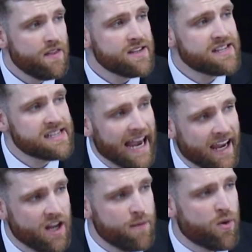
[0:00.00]
the
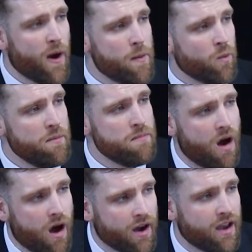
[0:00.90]
second primary
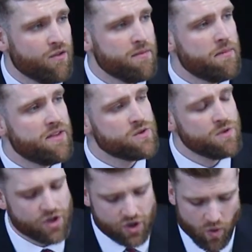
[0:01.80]
marker, remember this
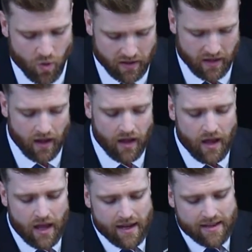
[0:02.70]
one is shorter,
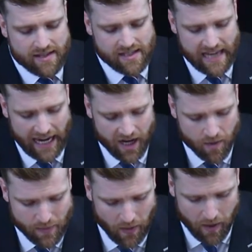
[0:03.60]
the
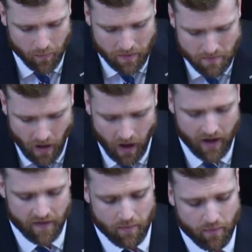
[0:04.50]
second primary
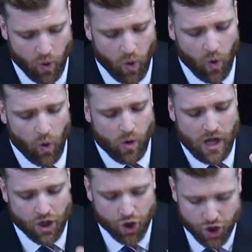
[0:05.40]
marker that Paul
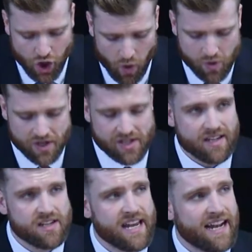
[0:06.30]
shows us
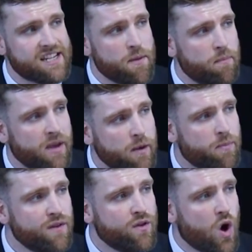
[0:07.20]
that sets the
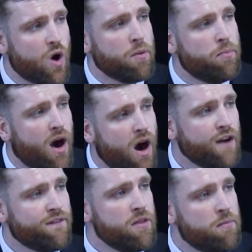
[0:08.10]
people of God
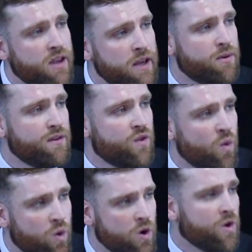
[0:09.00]
apart from the people of the
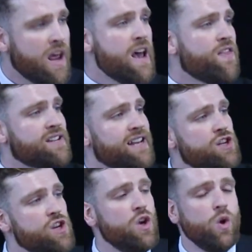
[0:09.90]
world, that
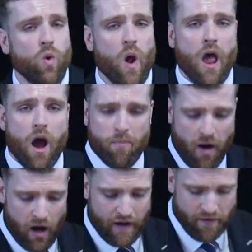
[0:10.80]
sets you
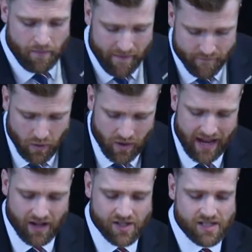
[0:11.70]
apart from everyone
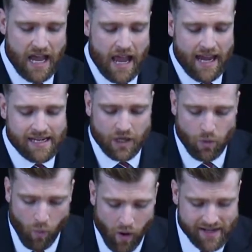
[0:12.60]
else, is that
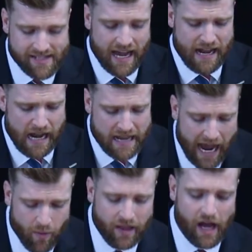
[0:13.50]
you are once dead,
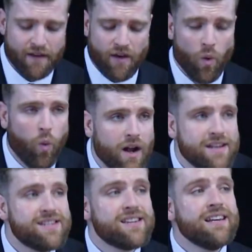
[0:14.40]
now alive,
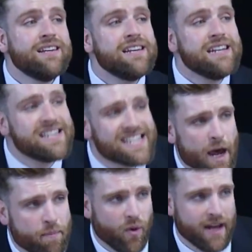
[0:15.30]
once
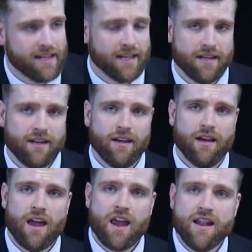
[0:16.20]
separated,
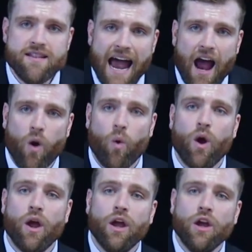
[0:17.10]
now
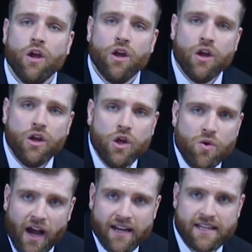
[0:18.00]

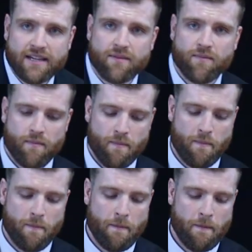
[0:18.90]
united.
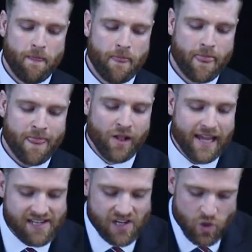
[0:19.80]

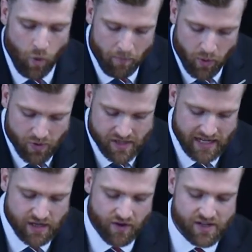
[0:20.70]
Listen to what Paul
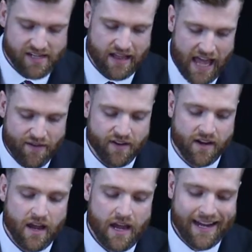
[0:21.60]
says in verses
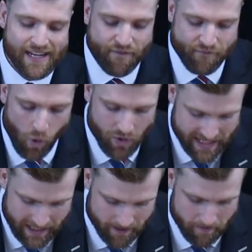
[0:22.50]
11 to
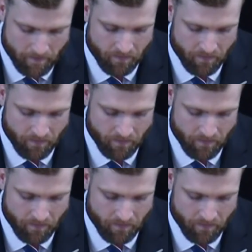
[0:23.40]
14.